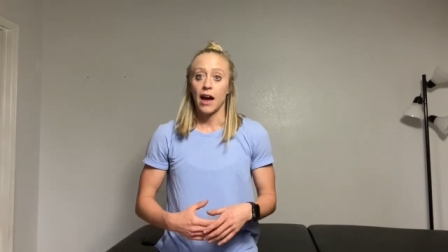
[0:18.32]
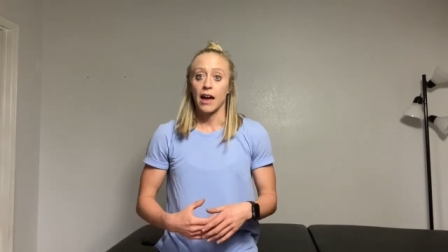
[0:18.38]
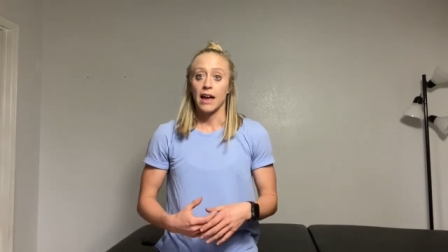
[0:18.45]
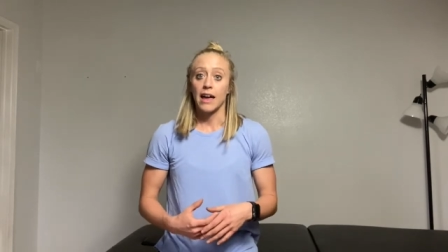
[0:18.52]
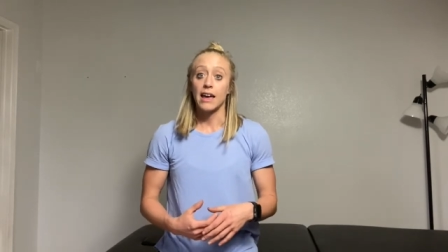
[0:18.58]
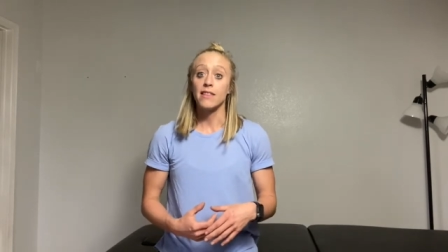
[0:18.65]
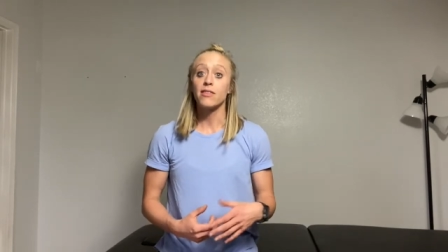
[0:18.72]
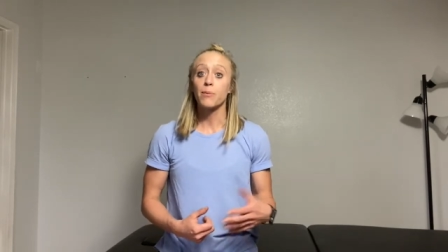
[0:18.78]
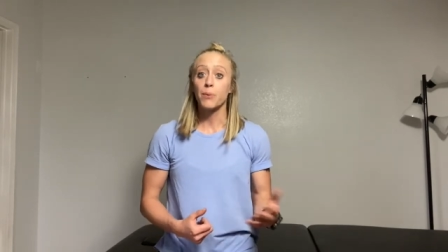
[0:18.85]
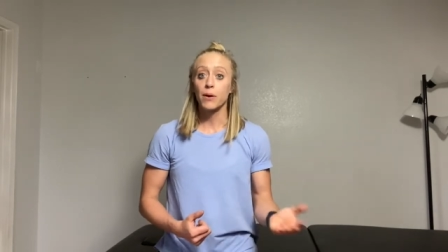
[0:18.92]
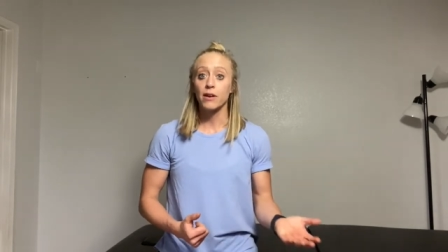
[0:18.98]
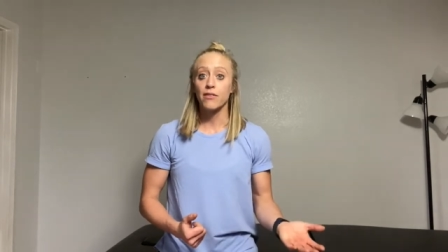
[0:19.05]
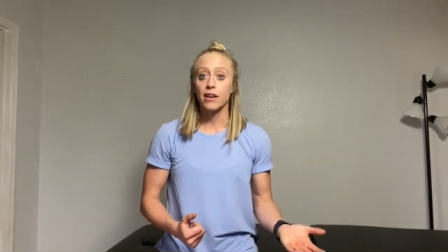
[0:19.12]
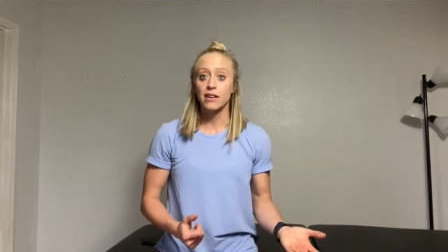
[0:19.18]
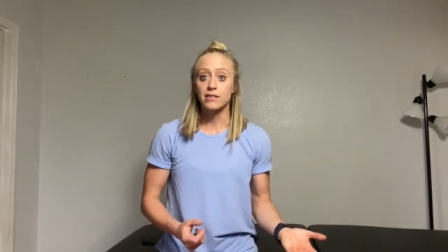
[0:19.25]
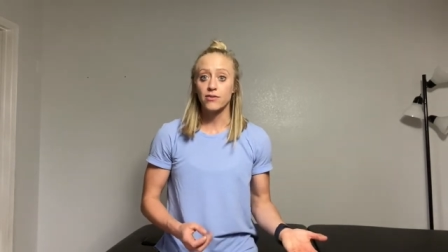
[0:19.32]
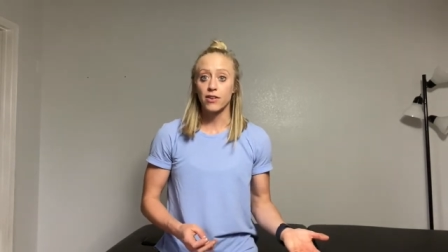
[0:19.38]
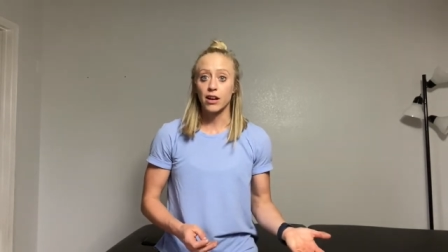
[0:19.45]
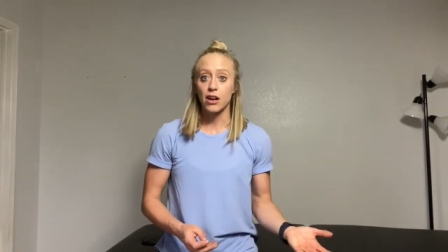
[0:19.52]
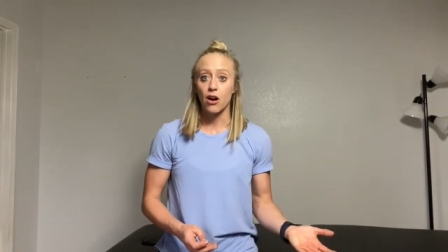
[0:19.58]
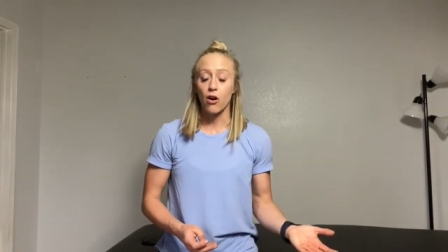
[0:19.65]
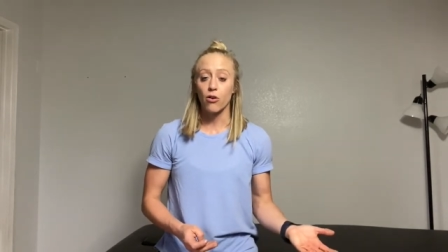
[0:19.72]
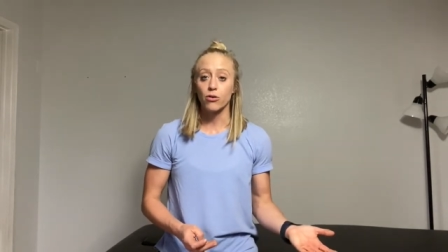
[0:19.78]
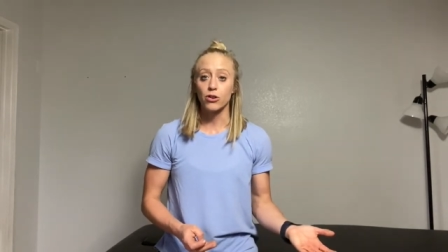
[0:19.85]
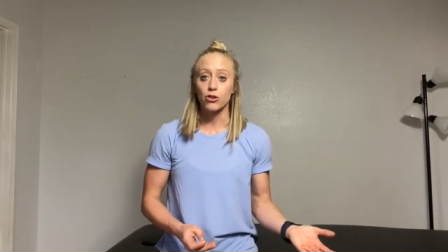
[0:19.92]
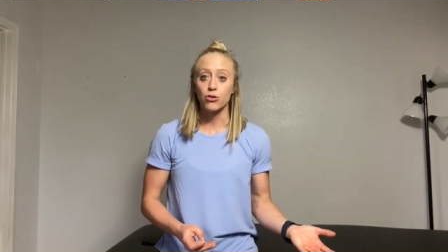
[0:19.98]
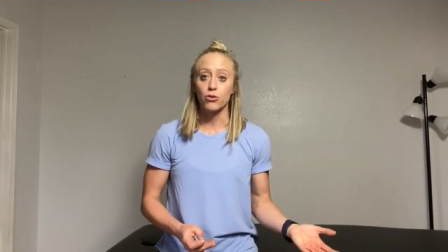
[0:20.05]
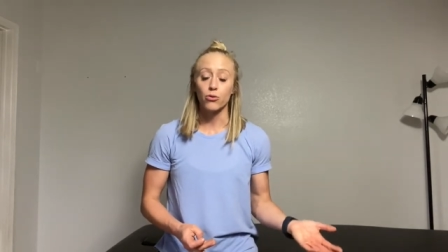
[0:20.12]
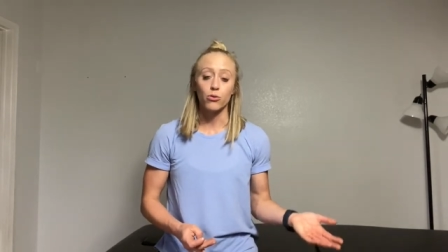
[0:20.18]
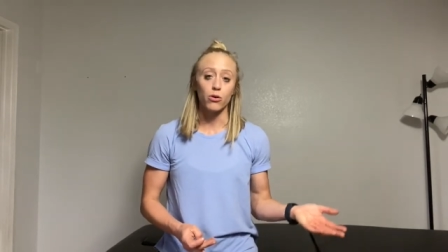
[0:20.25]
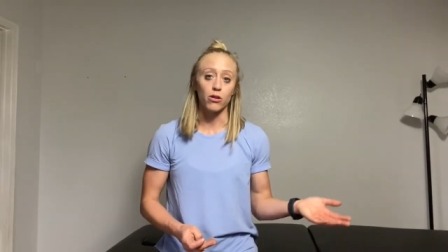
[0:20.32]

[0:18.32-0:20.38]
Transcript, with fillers: In the previous video, you